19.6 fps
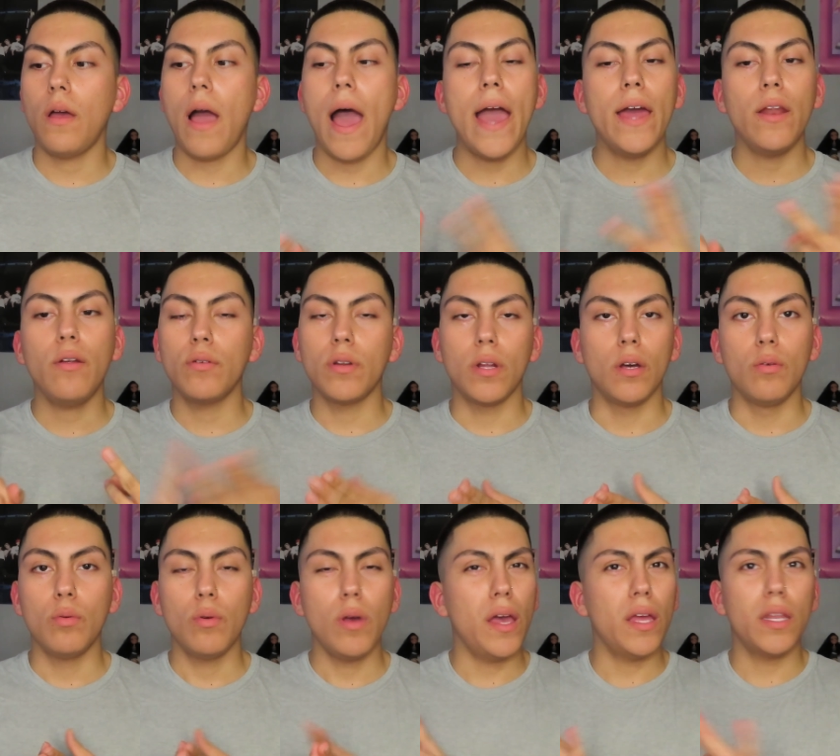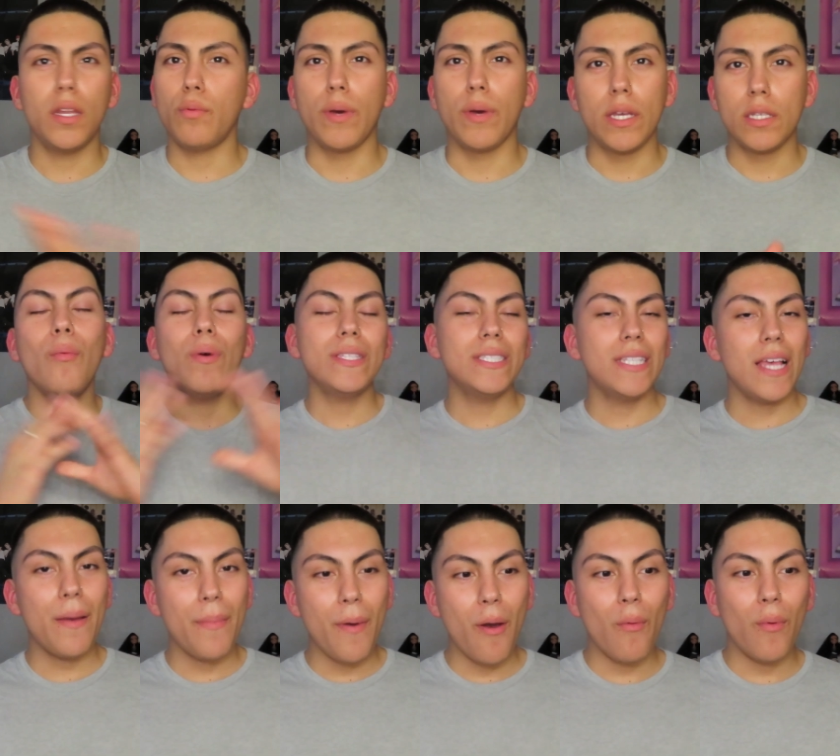I don't know. Anyway, what's
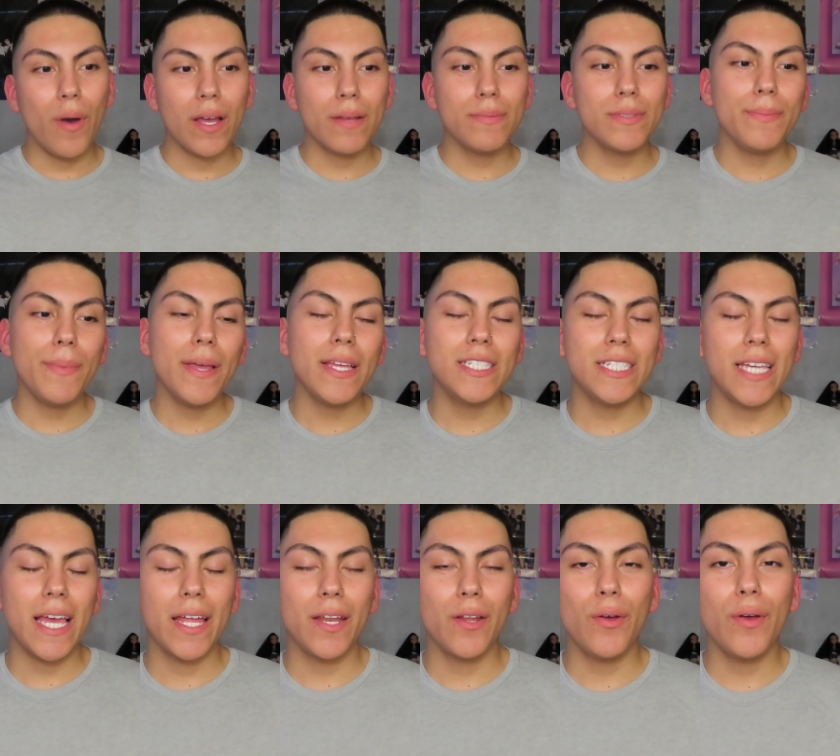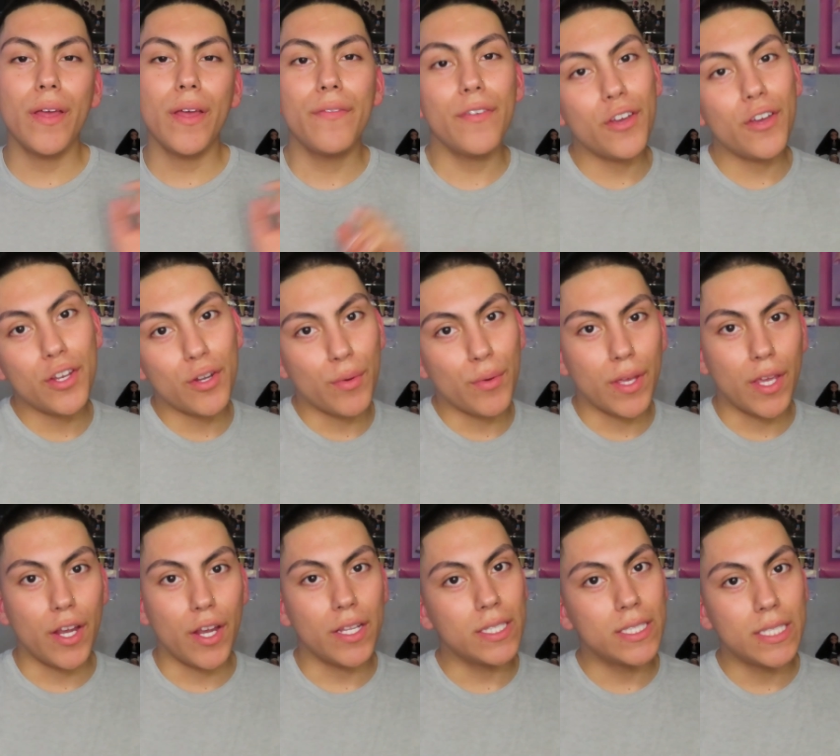up? Welcome to my channel. If you're new
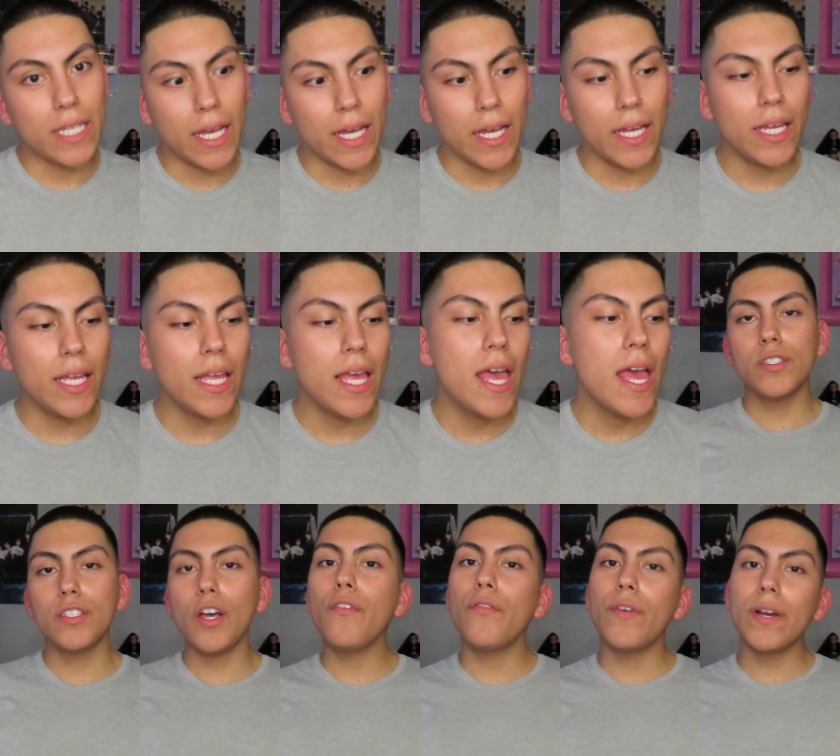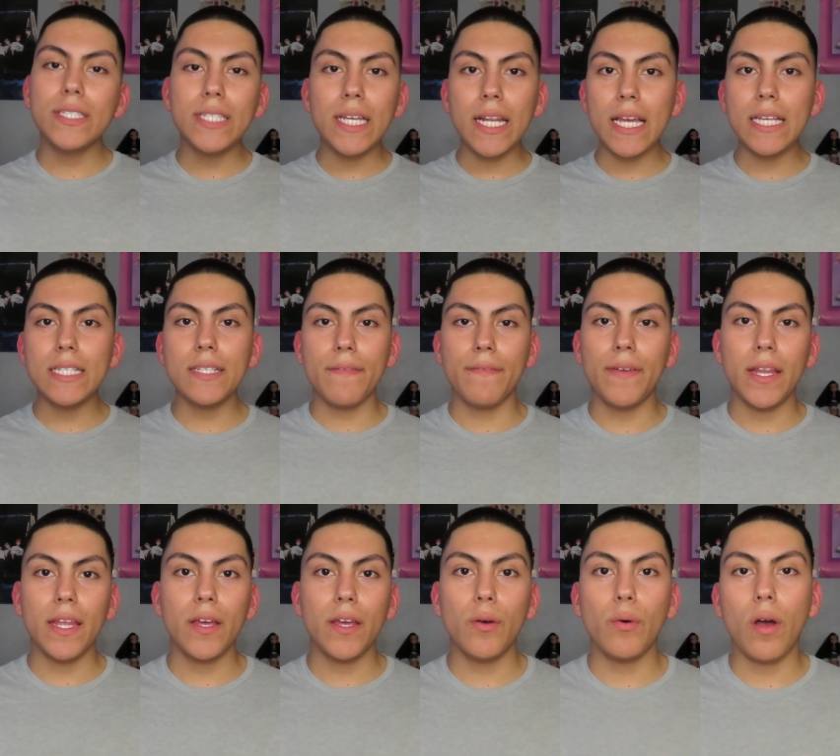here, duh. So for today's
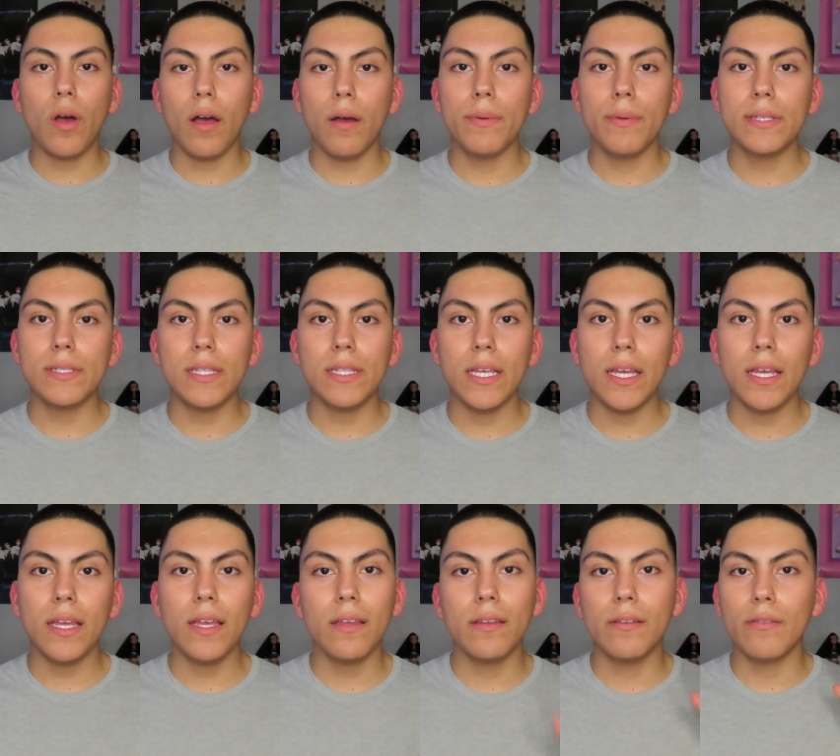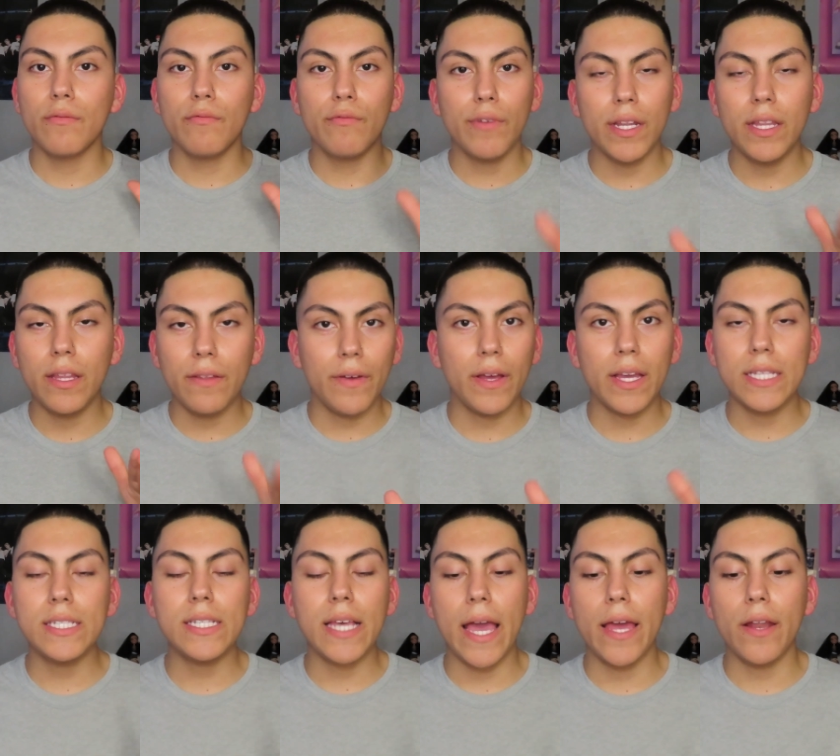video, obviously, read the
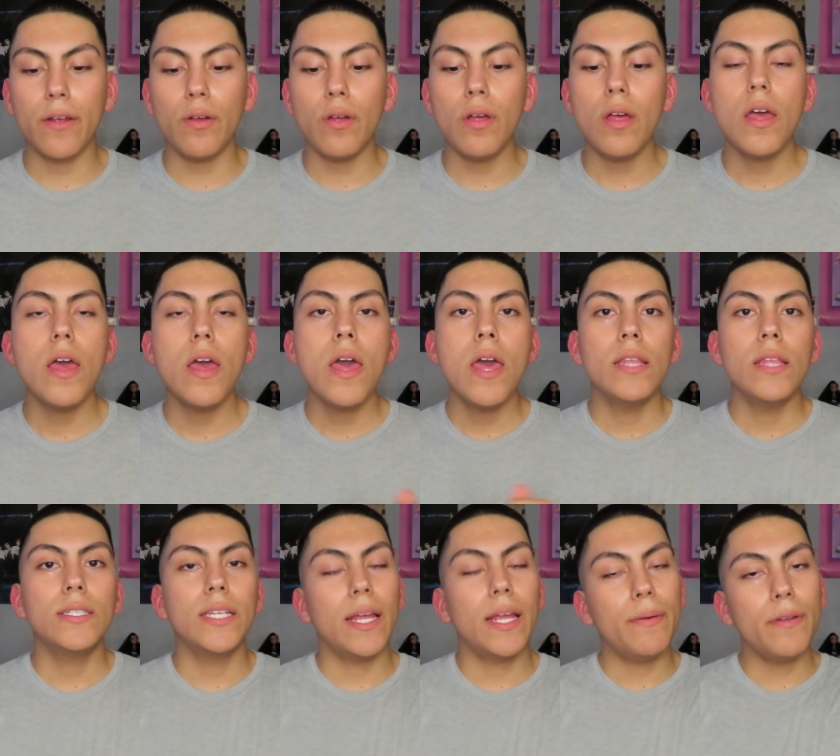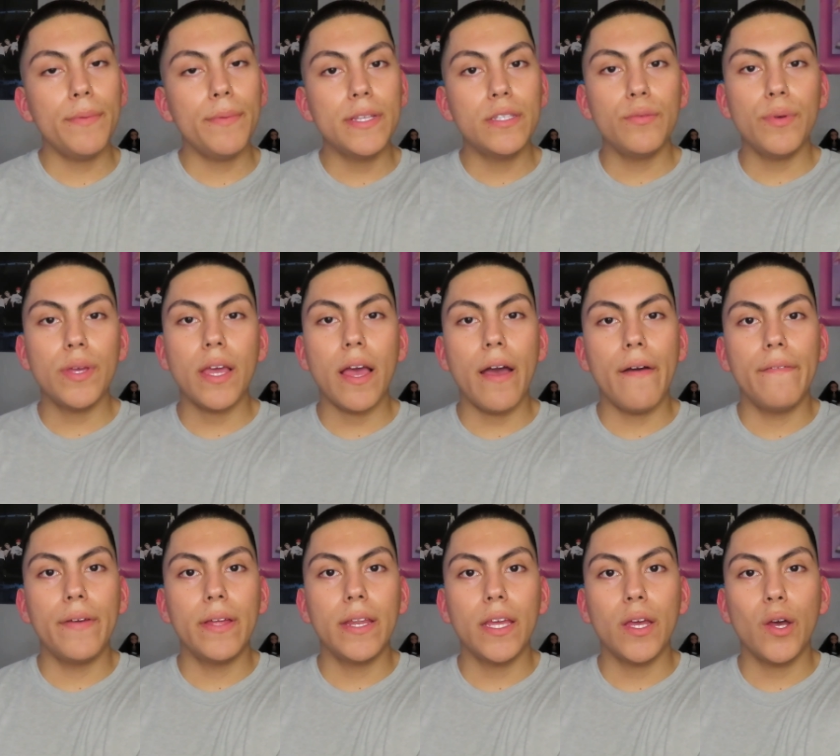fucking title. Today I'm going to be doing a
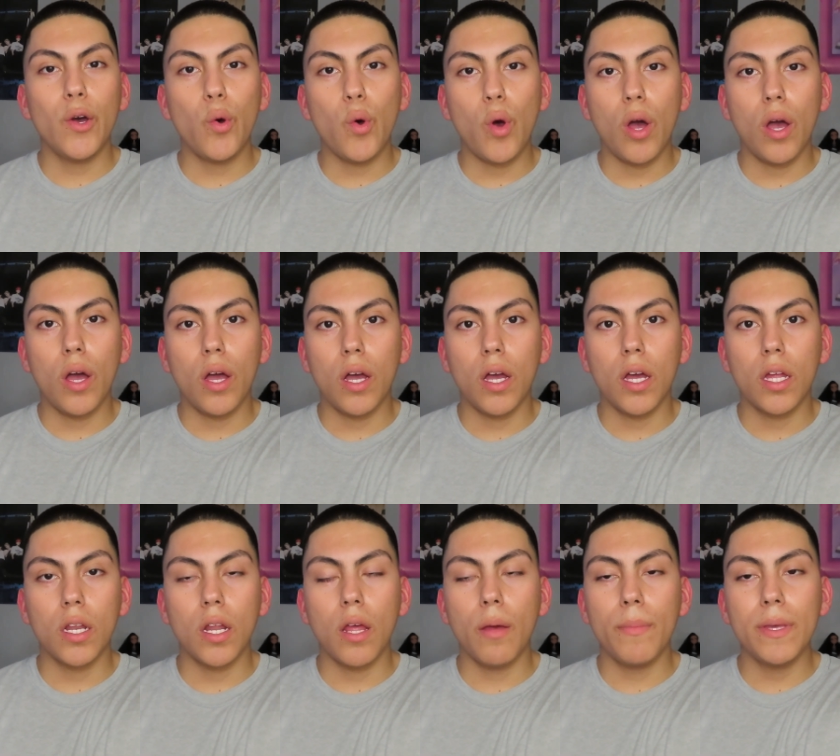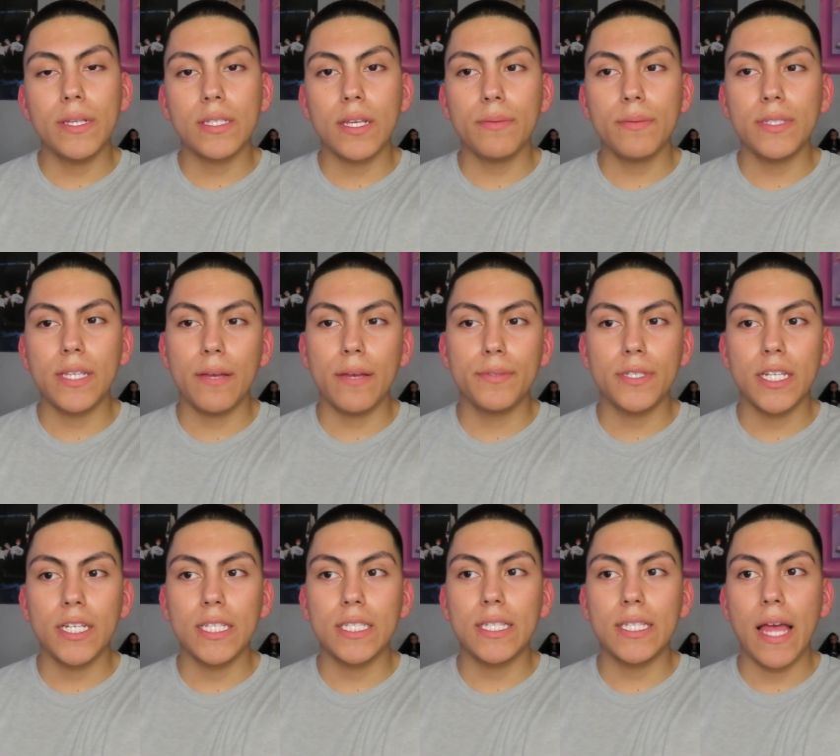video on
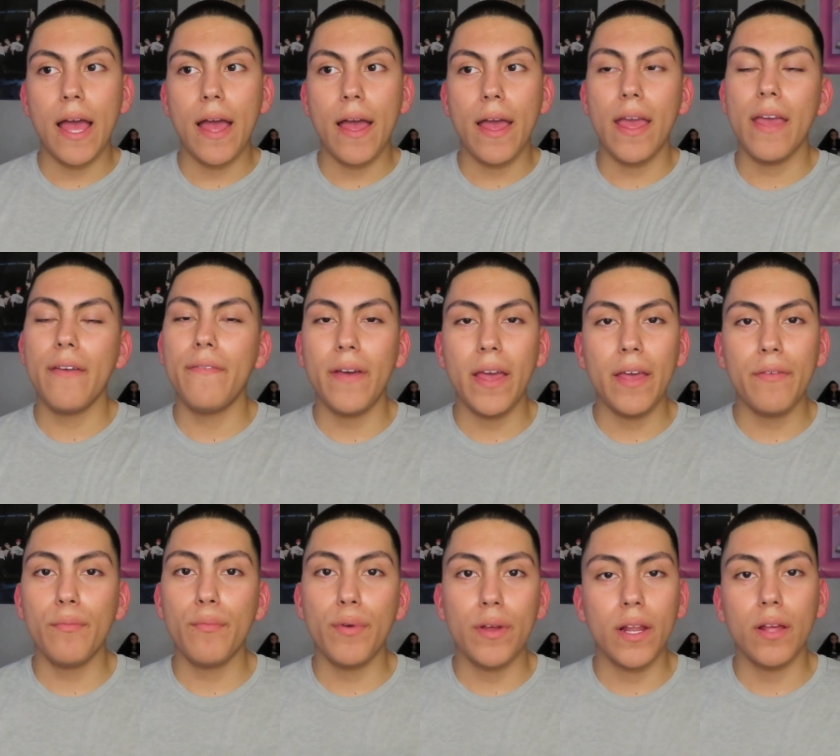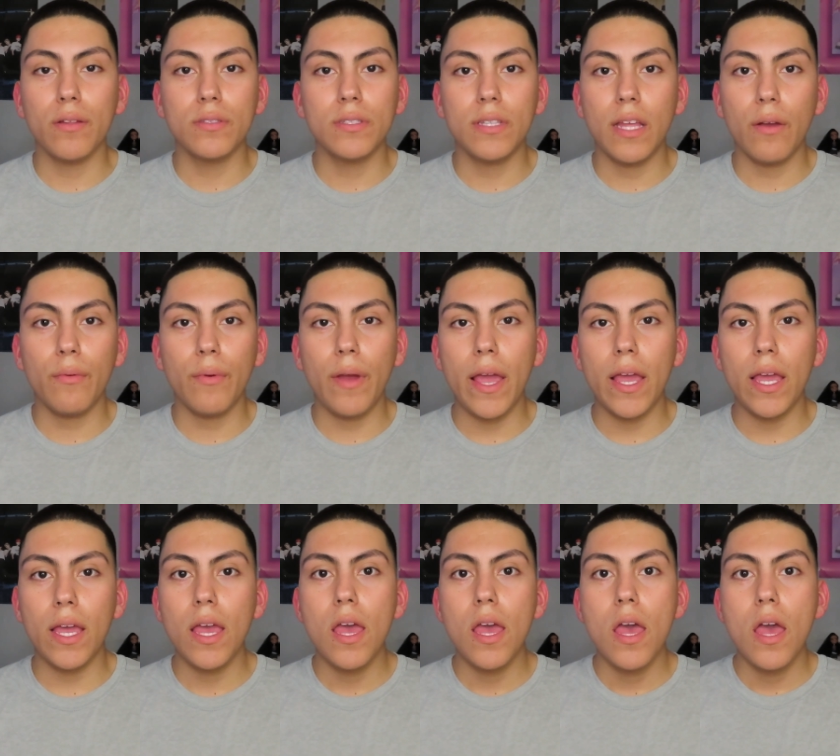misconceptions that, if I even pronounced that
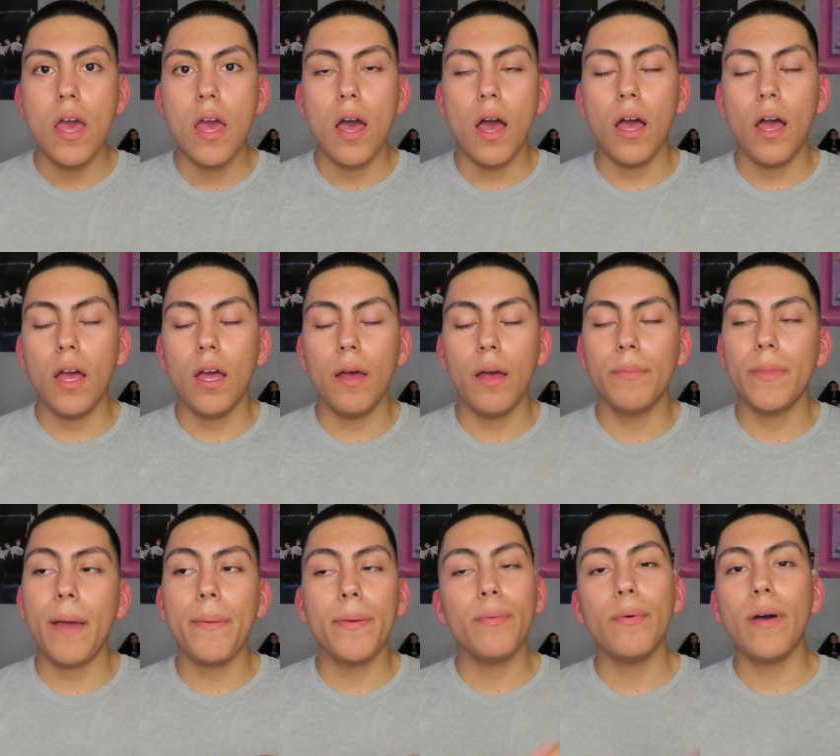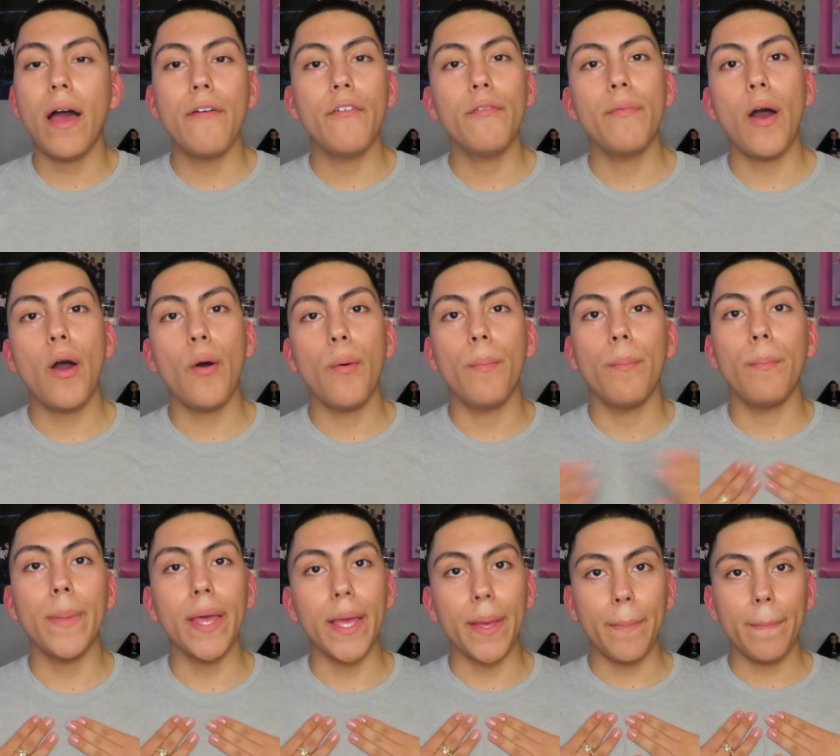right, um, that people have
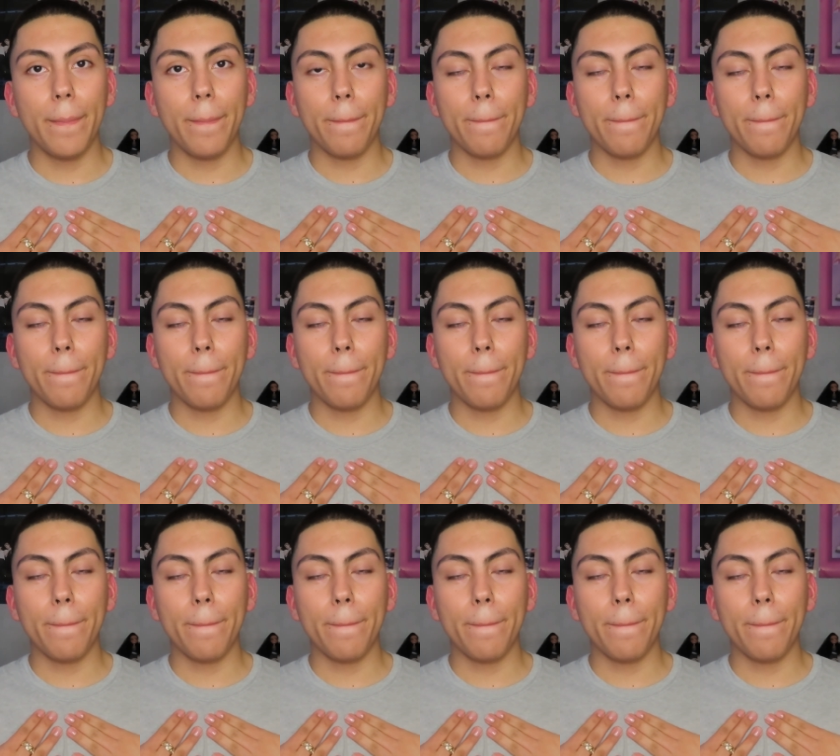about me.